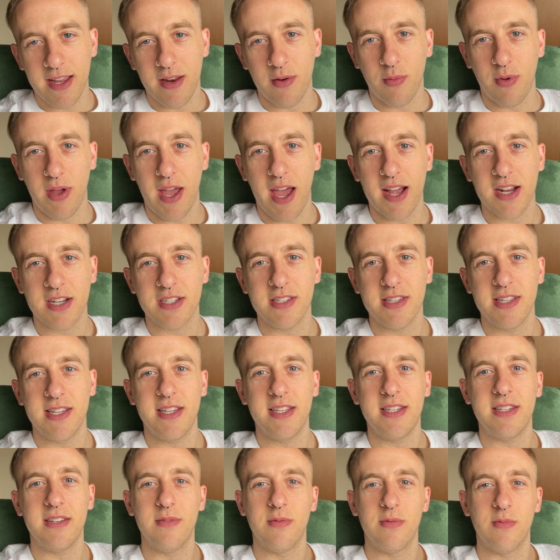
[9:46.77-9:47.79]
we actually
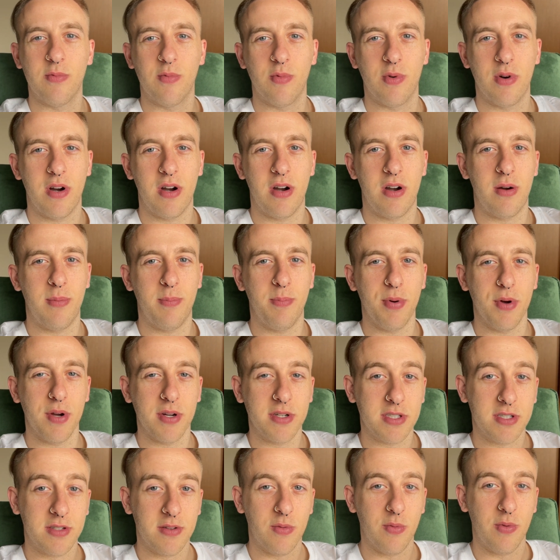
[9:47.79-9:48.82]
were
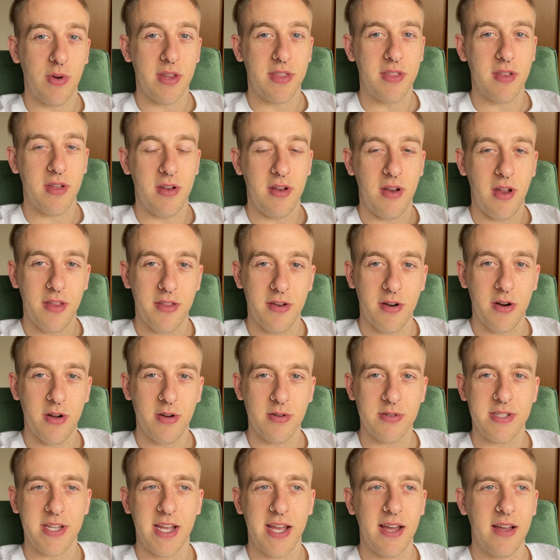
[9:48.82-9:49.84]
booked with another
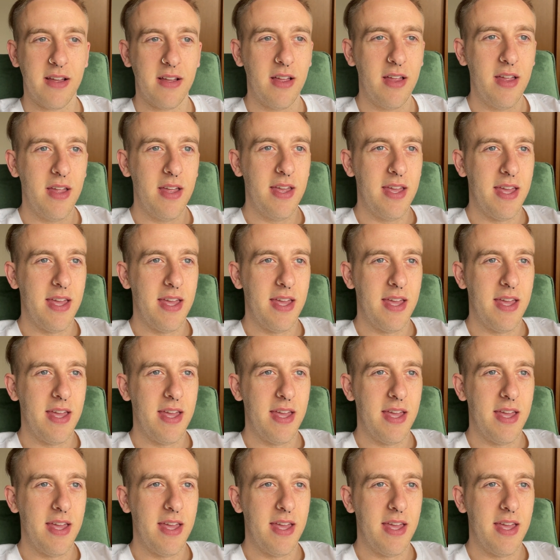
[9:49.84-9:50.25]
hotel.